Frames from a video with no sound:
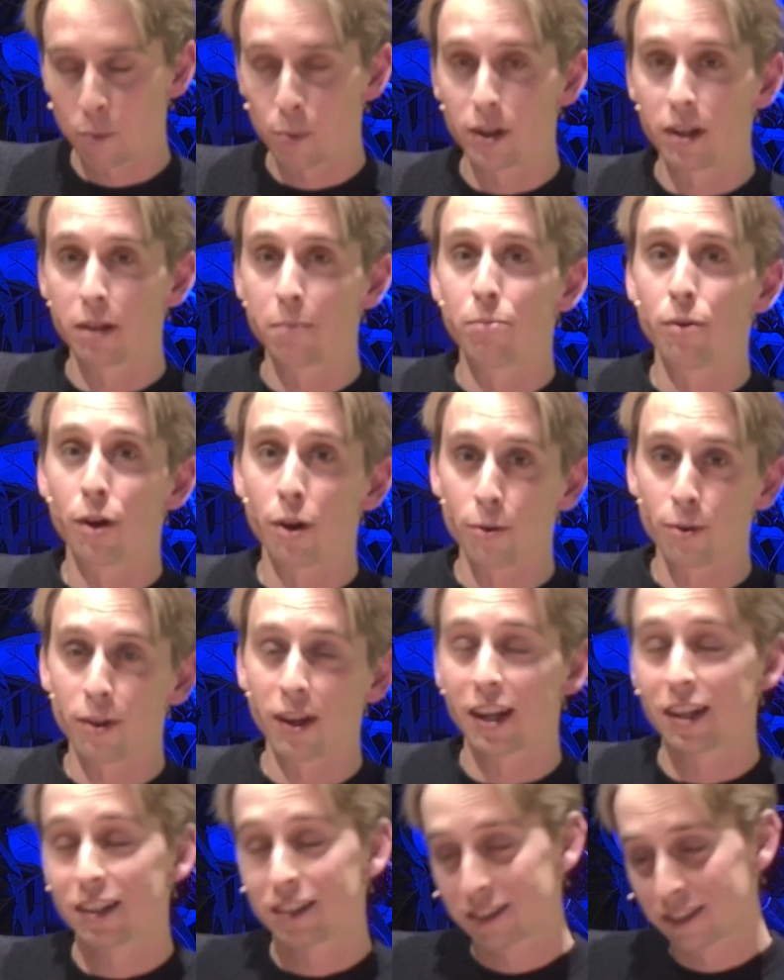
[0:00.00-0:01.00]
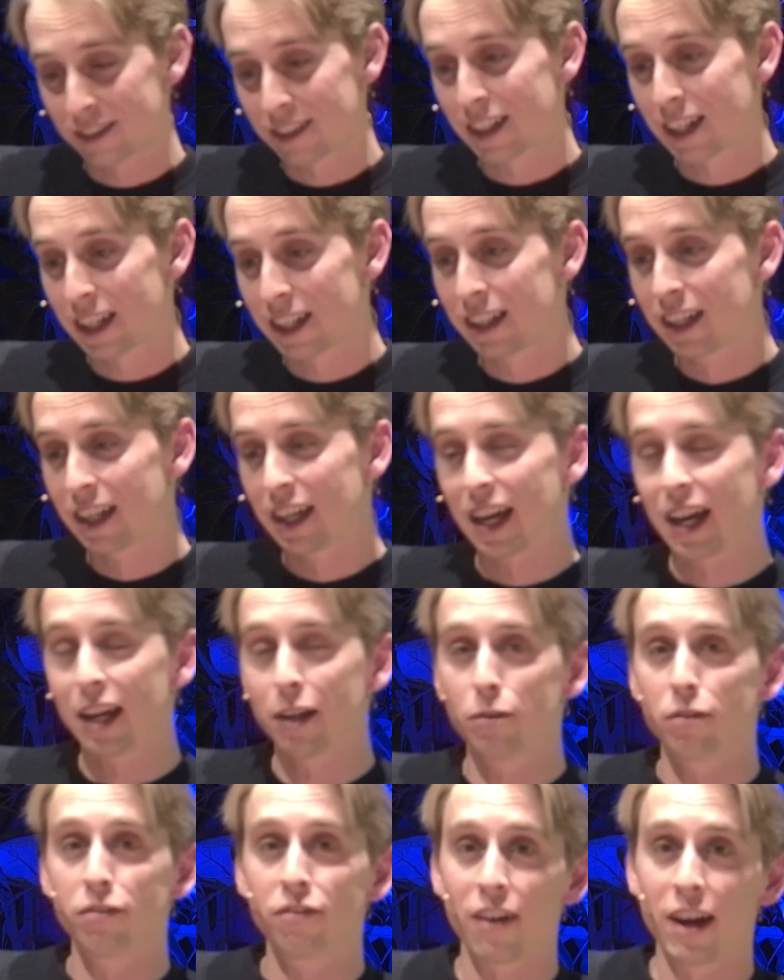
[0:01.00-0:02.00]
where it broke, and I
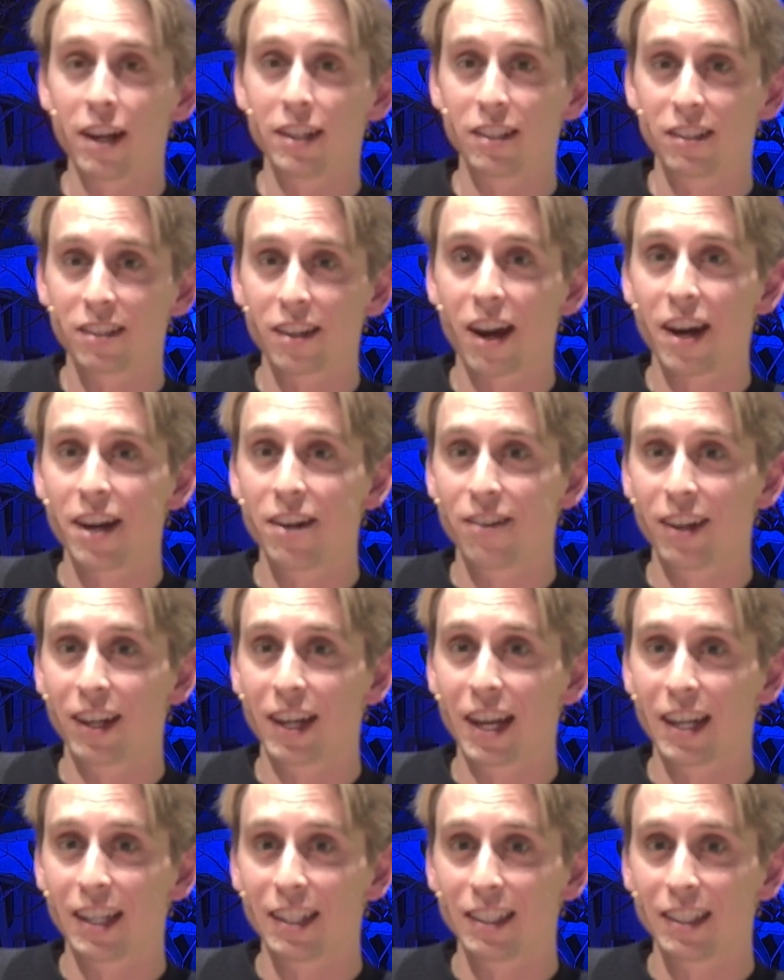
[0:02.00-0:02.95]
could find a tire again.